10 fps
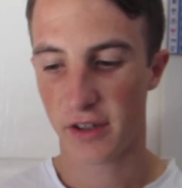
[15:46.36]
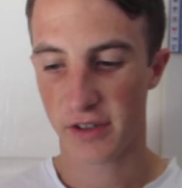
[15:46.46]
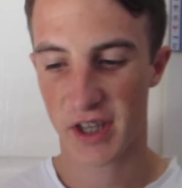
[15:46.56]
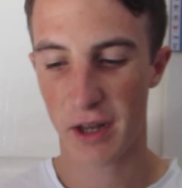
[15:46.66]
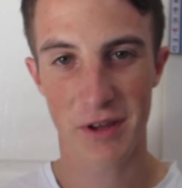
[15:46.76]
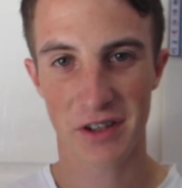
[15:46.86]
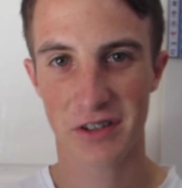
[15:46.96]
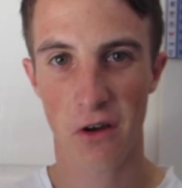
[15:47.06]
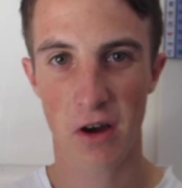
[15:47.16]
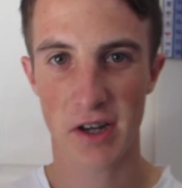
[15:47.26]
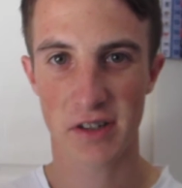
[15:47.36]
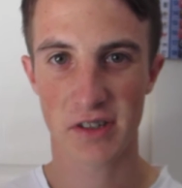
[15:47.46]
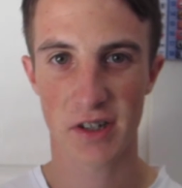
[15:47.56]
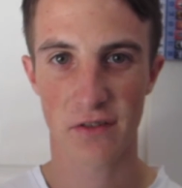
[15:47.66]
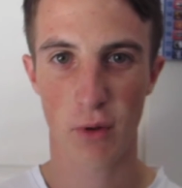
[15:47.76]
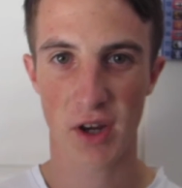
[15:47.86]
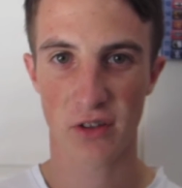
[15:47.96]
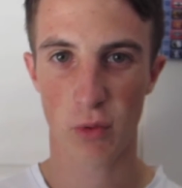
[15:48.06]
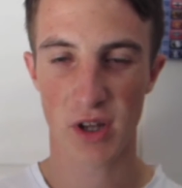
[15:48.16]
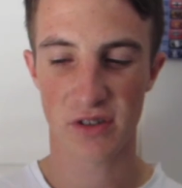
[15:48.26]
It's going to be exciting, isn't it, if
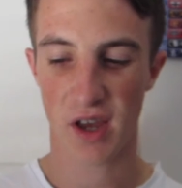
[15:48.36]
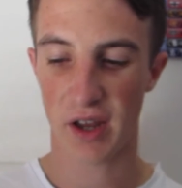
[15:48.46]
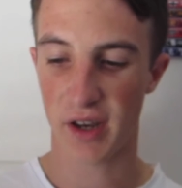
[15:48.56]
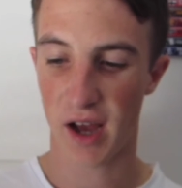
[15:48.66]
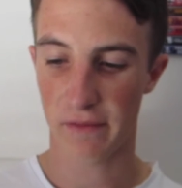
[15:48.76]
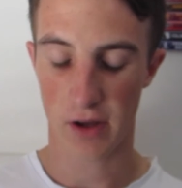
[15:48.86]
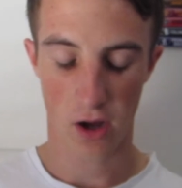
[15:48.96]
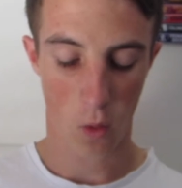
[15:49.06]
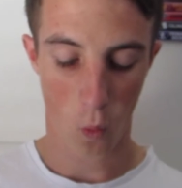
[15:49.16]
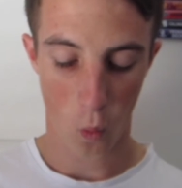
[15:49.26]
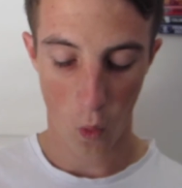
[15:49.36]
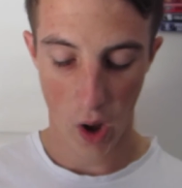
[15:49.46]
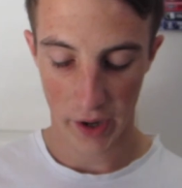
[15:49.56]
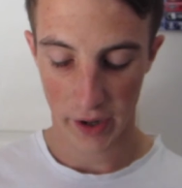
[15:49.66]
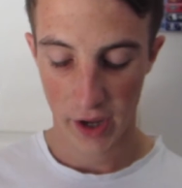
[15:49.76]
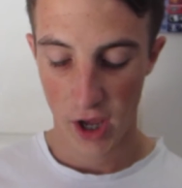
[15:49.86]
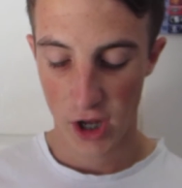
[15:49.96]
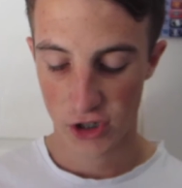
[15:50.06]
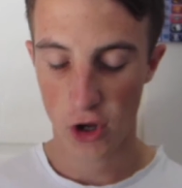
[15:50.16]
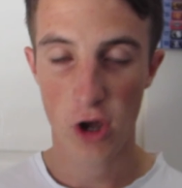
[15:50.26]
Winks wins another one.
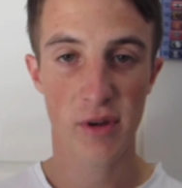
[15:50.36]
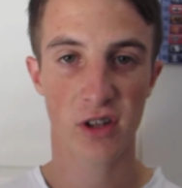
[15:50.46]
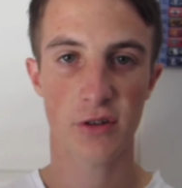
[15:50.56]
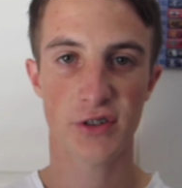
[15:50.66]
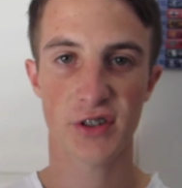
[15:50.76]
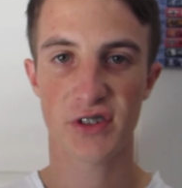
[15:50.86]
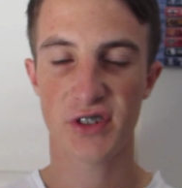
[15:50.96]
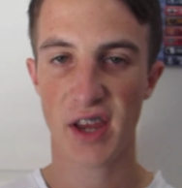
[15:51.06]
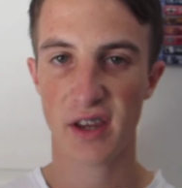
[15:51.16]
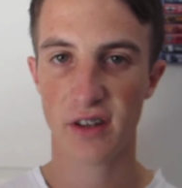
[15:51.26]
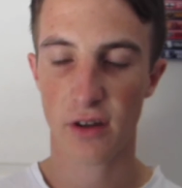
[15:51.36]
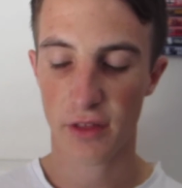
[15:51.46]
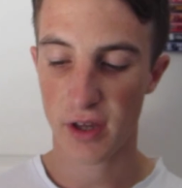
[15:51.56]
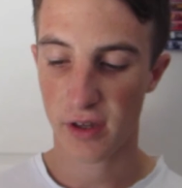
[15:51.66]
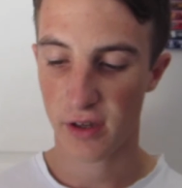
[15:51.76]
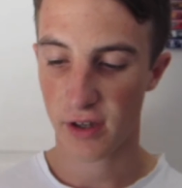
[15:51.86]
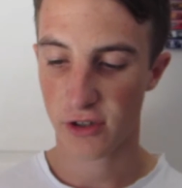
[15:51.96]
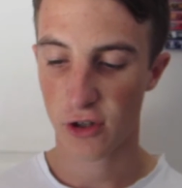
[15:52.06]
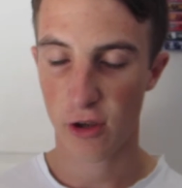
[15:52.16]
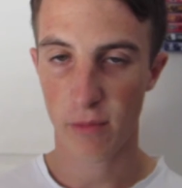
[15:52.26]
Termiloose at second. I think
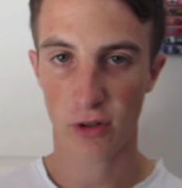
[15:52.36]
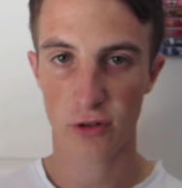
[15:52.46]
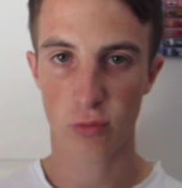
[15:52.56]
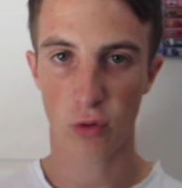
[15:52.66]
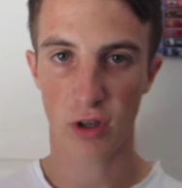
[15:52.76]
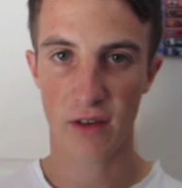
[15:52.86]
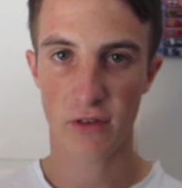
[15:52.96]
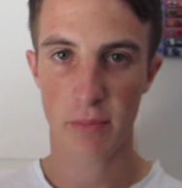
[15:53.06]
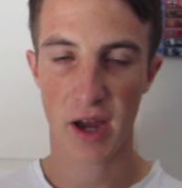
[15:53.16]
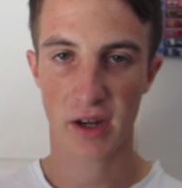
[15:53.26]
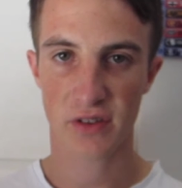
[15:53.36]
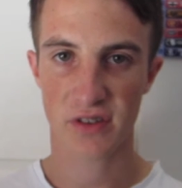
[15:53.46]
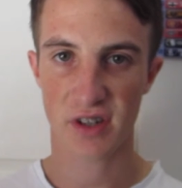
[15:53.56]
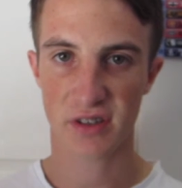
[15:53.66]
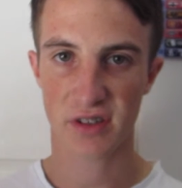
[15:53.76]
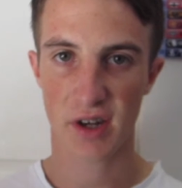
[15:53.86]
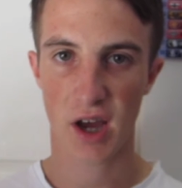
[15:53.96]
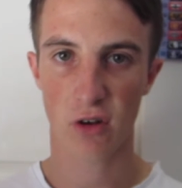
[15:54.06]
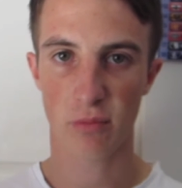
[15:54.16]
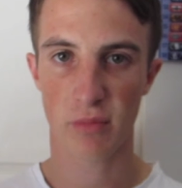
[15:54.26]
Termiloose will love it back at the
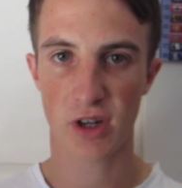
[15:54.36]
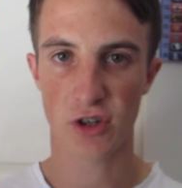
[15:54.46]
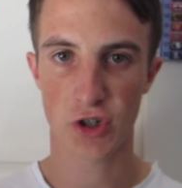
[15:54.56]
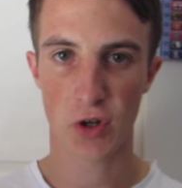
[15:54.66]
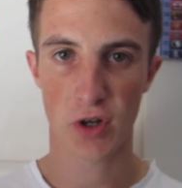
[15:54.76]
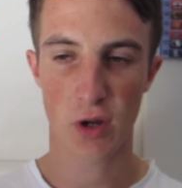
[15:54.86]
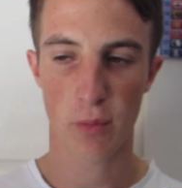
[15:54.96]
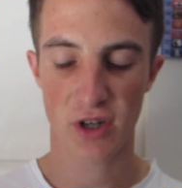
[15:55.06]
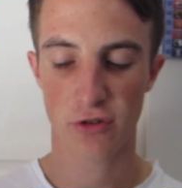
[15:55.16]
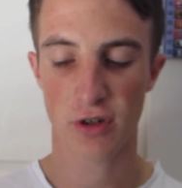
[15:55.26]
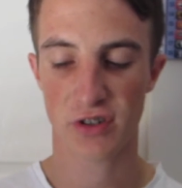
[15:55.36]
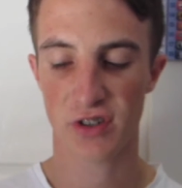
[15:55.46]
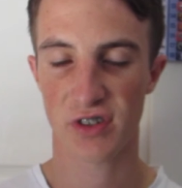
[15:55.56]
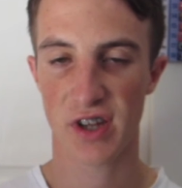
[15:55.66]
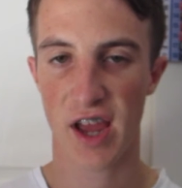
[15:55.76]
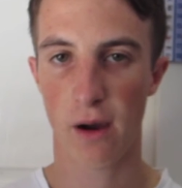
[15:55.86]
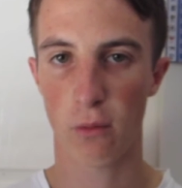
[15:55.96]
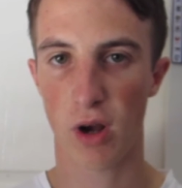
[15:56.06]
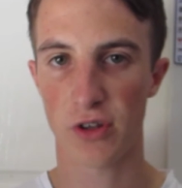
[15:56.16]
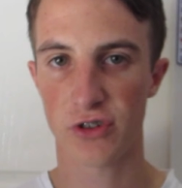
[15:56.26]
1600 metre journey. It'll be interesting to see how
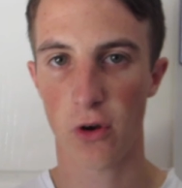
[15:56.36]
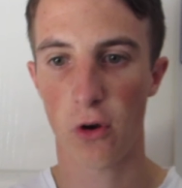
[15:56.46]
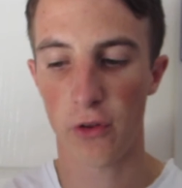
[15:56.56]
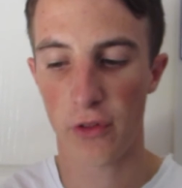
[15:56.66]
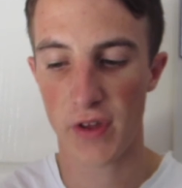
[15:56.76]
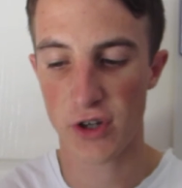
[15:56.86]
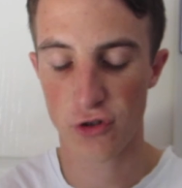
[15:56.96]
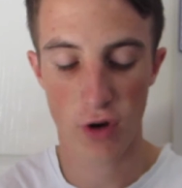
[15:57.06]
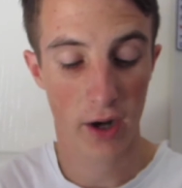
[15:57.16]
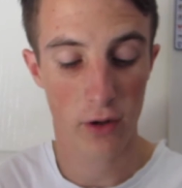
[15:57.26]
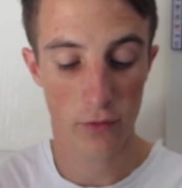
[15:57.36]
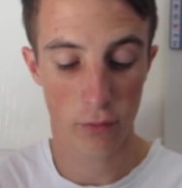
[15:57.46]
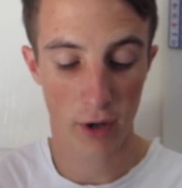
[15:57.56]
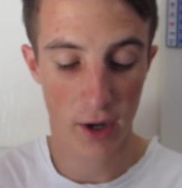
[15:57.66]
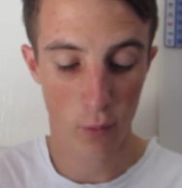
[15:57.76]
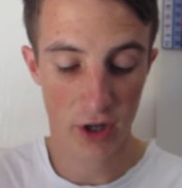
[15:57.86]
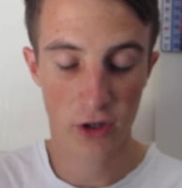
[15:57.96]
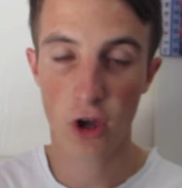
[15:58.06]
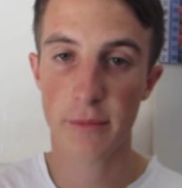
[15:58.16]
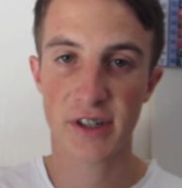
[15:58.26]
it runs on the track of
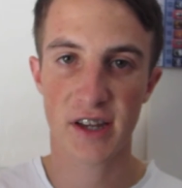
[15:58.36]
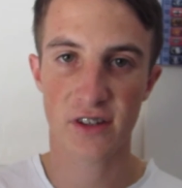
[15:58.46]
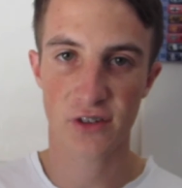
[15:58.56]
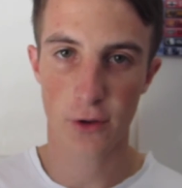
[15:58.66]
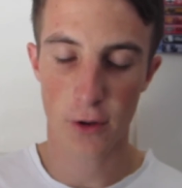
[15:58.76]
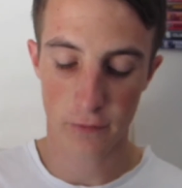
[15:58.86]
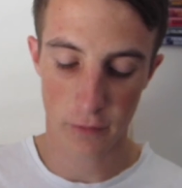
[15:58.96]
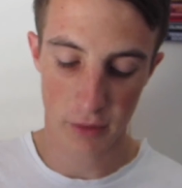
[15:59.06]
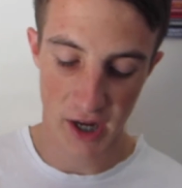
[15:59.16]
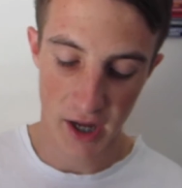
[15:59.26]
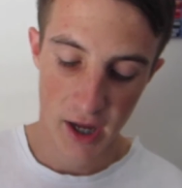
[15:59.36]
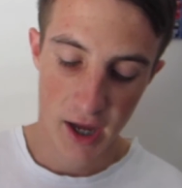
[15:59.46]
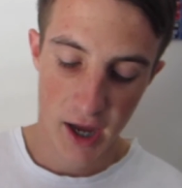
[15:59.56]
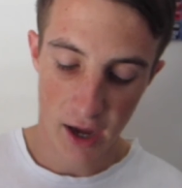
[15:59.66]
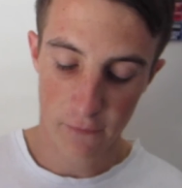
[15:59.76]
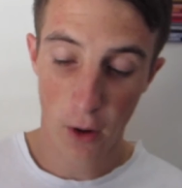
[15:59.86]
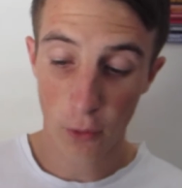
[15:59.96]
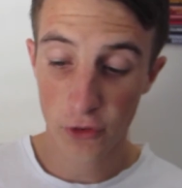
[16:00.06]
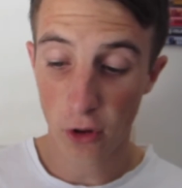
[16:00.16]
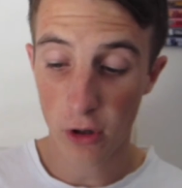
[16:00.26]
Randwick. Kermadec is third for me. And
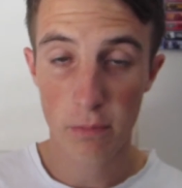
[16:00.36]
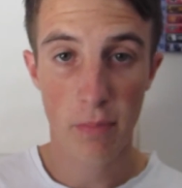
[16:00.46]
Volstock and